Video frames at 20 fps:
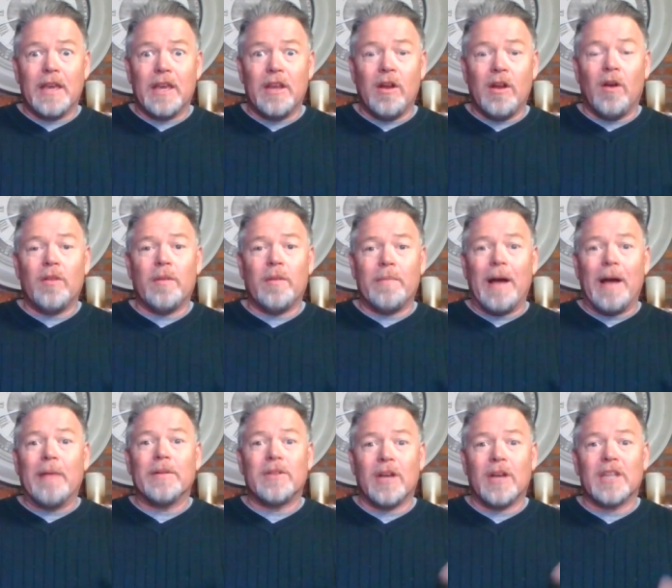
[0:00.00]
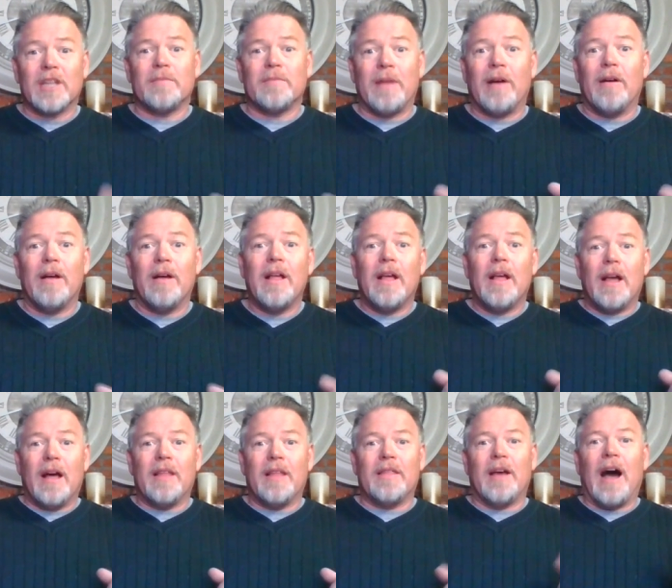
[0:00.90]
You know, the Bible talks about
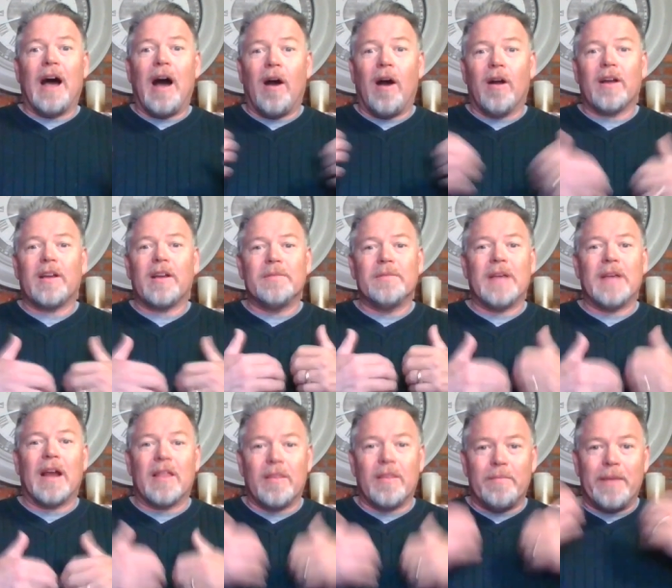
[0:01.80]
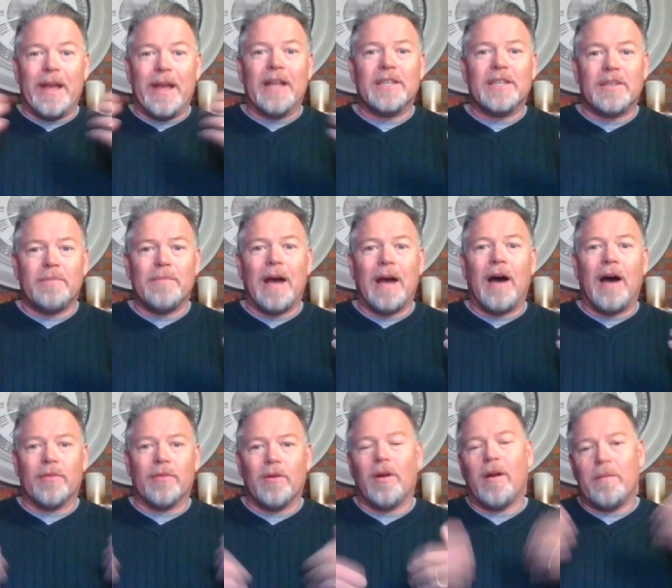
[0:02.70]
mm-hmm. uh, the heart comes out of the man's
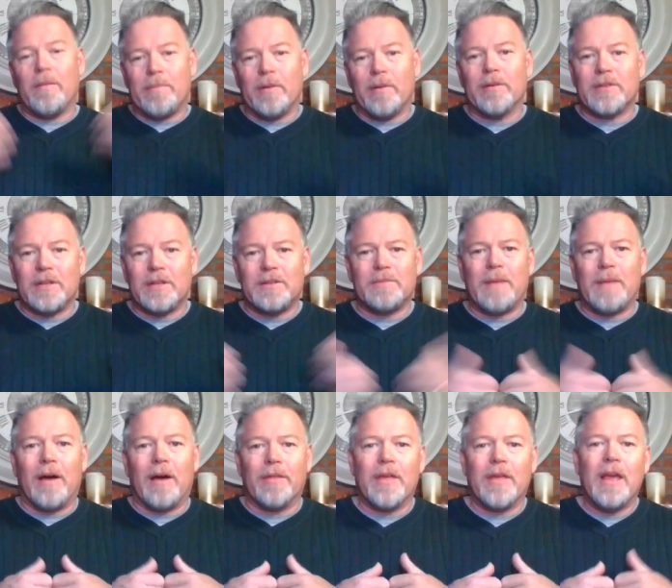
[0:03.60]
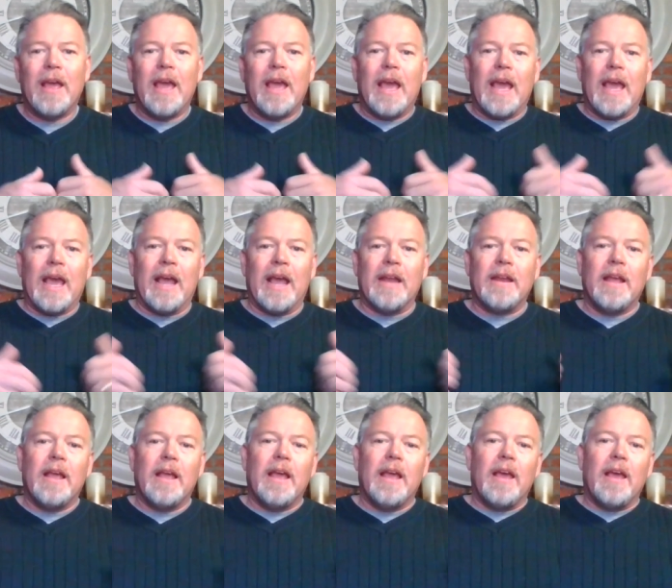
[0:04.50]
mouth or a person's mouth, and
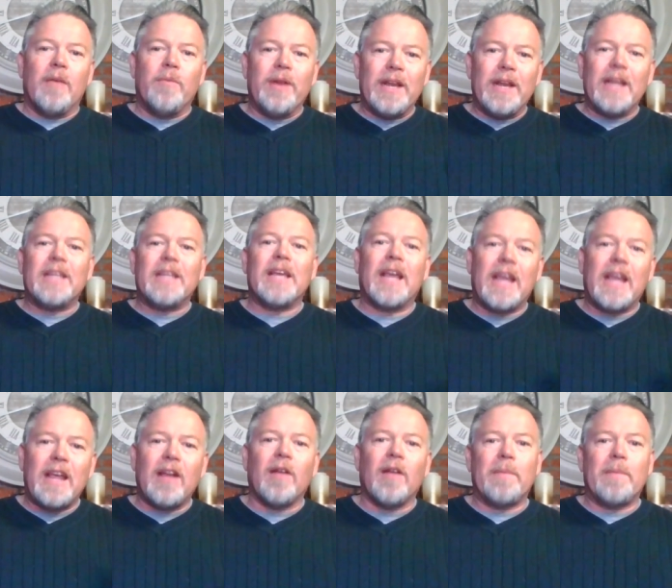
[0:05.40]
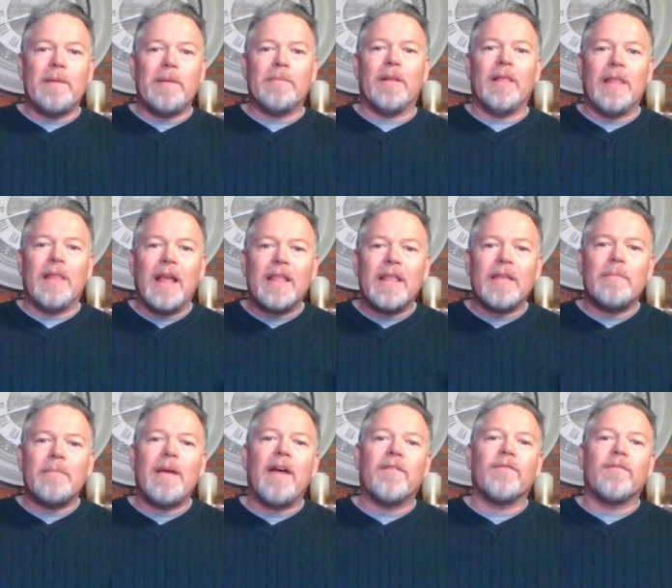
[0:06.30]
we need to hear people and let
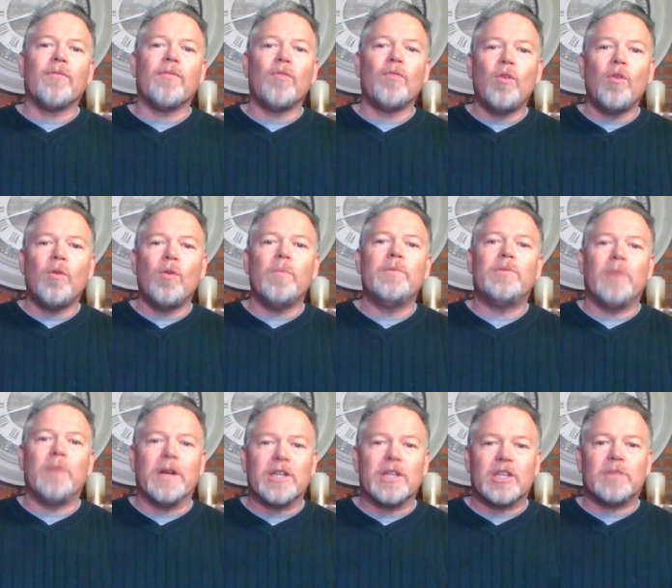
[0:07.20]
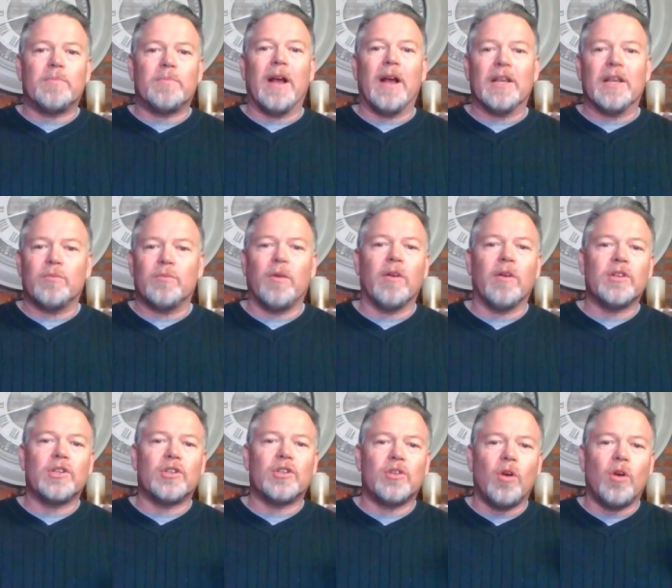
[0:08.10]
them have room to express. We're
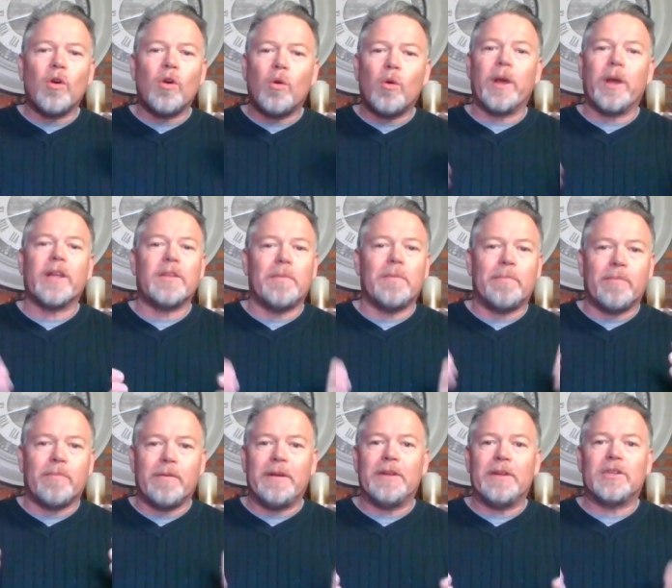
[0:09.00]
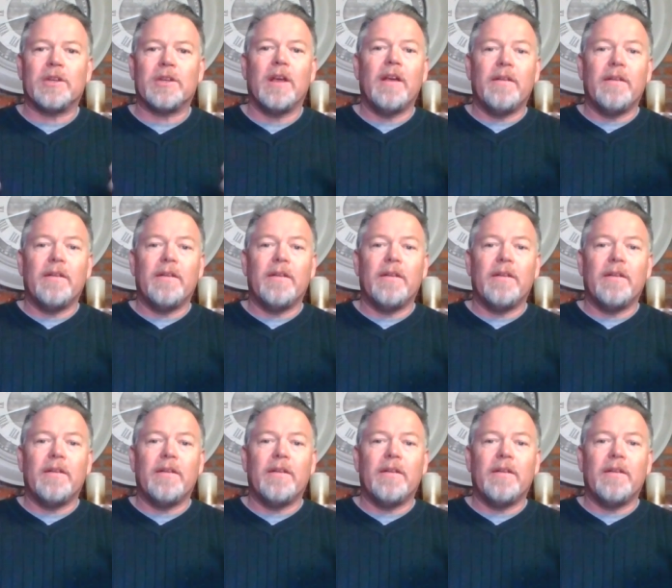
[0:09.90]
so quick to preach